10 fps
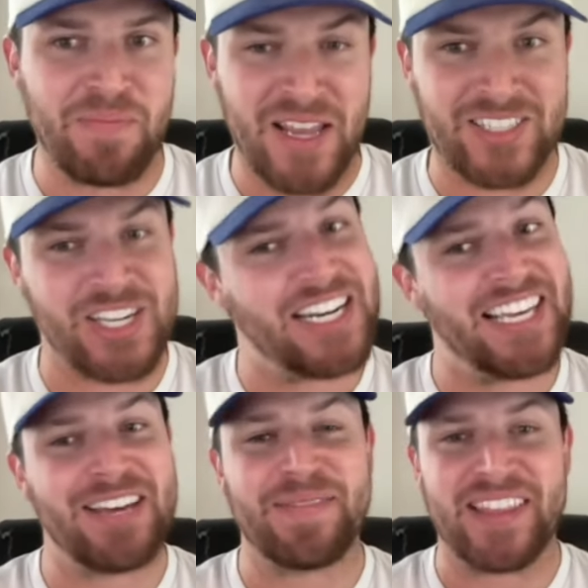
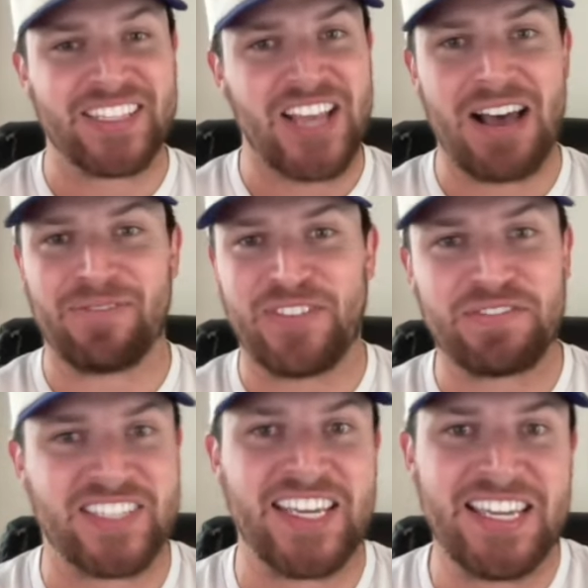mentioning him in the top
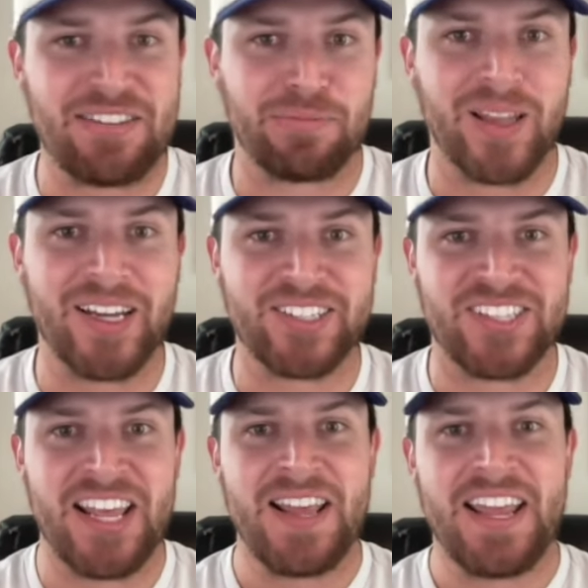15 of
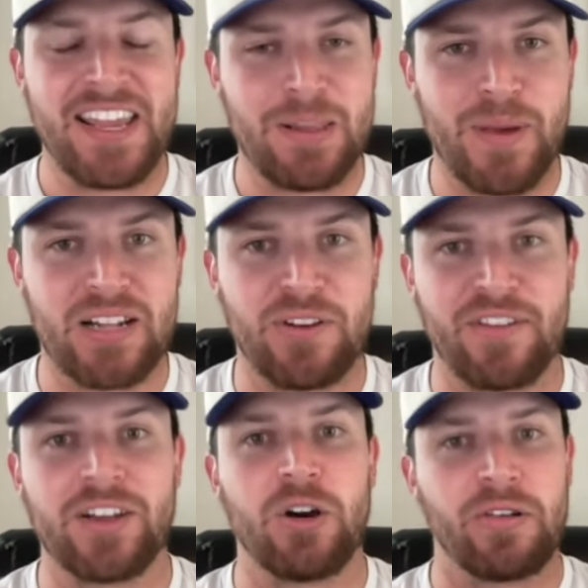players in the Big
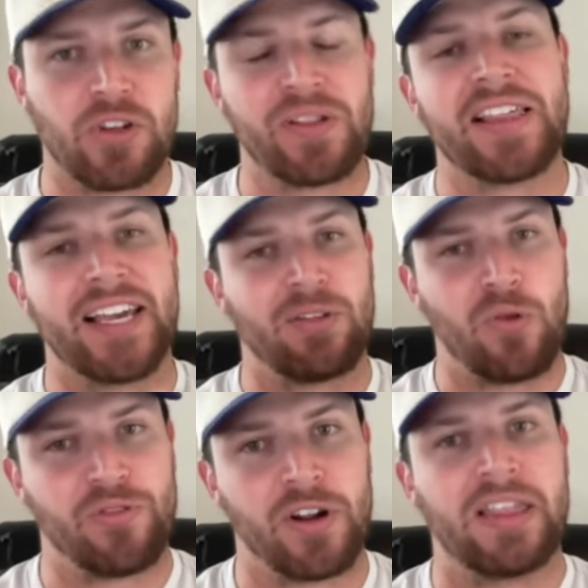12. I know it was only that
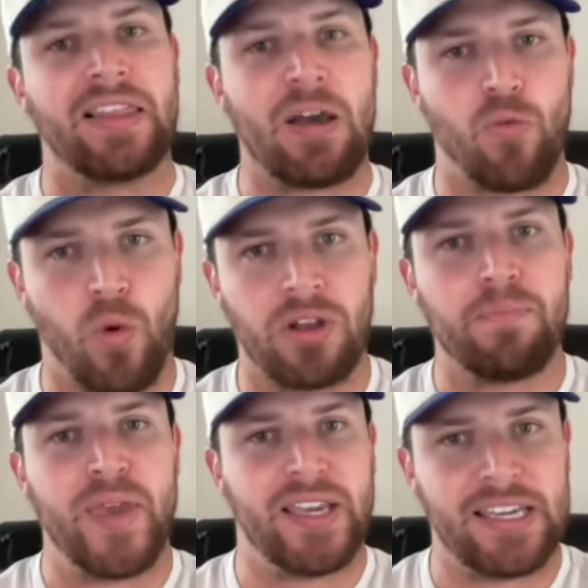really that one
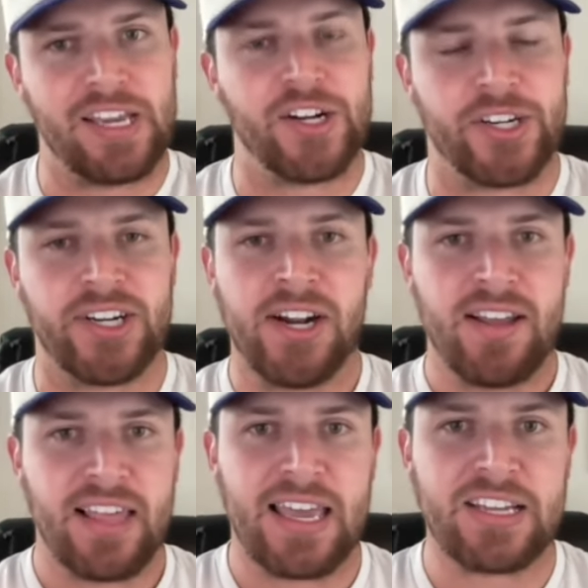big year
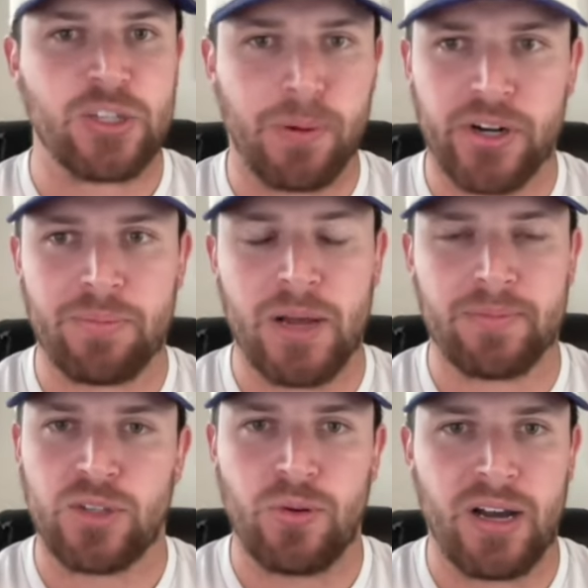that kind of spurred him
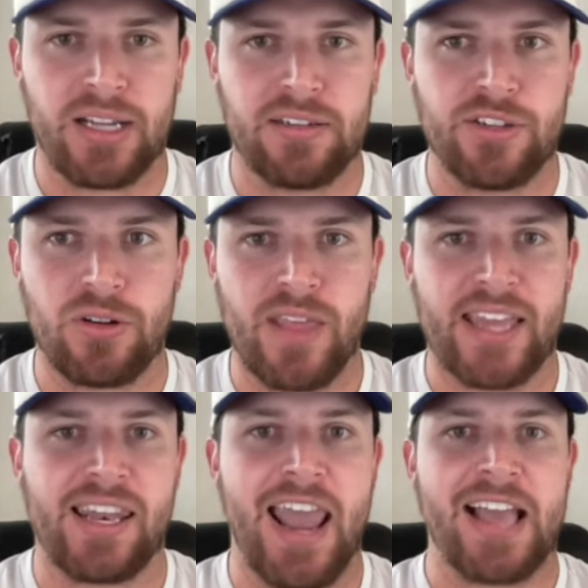up to uh, you know
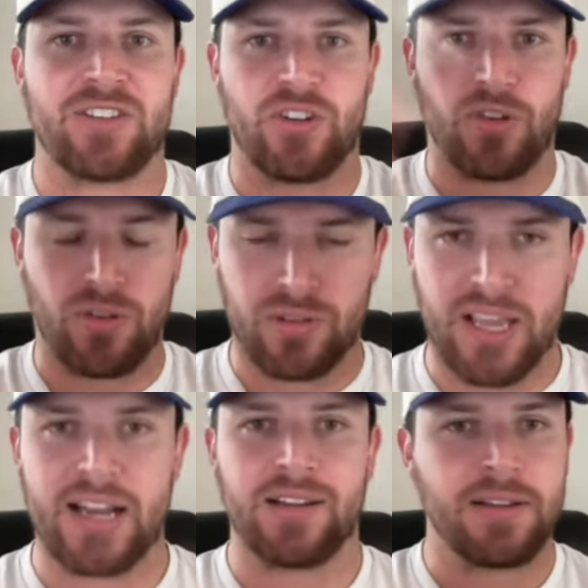that national
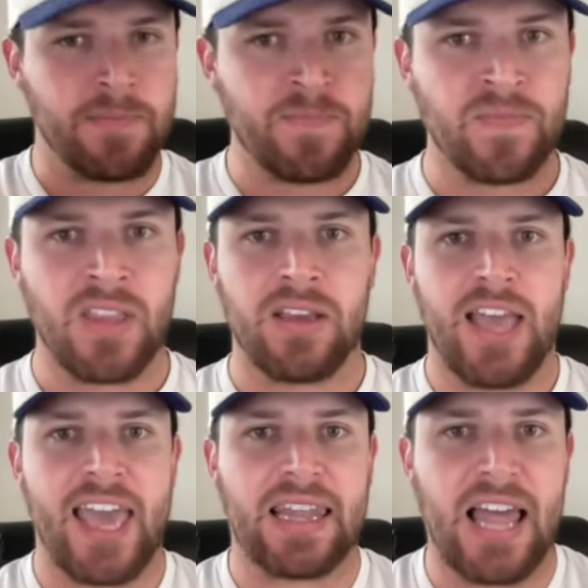kind of
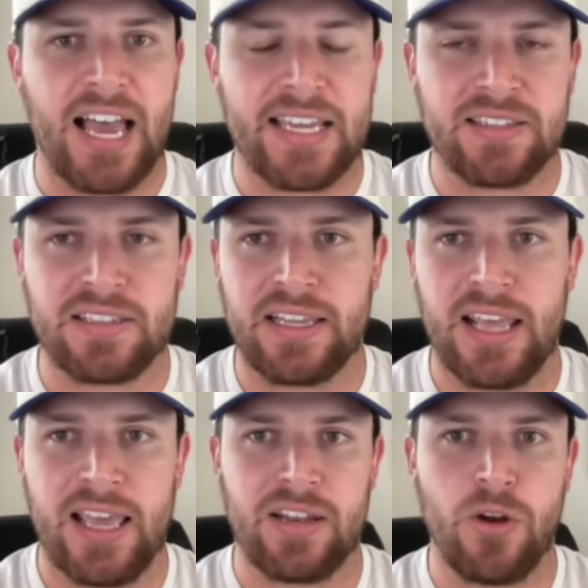headlines
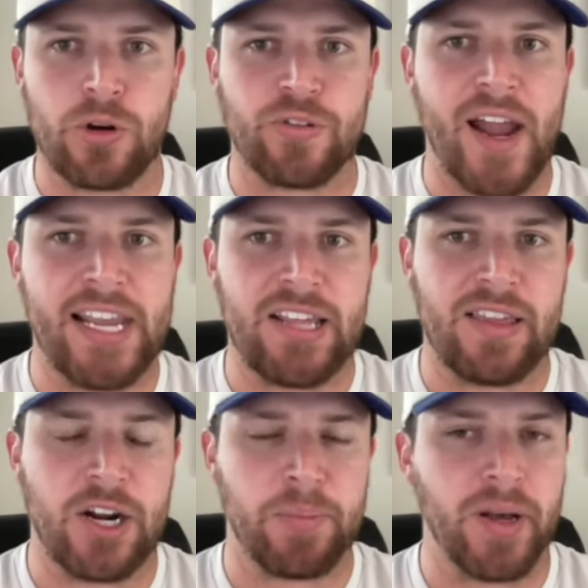and, and notoriety
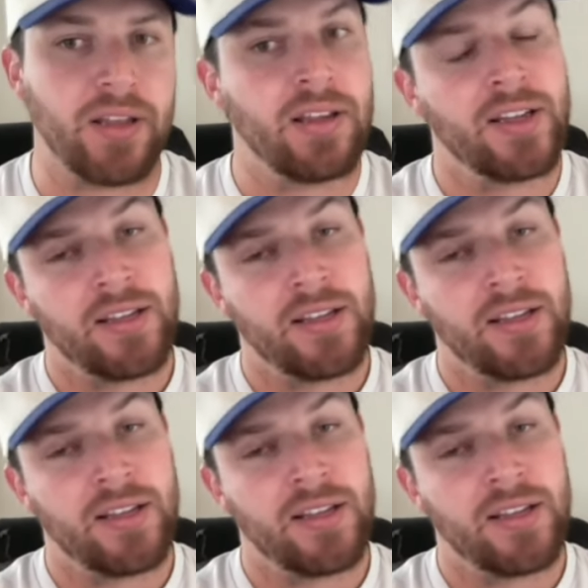there, but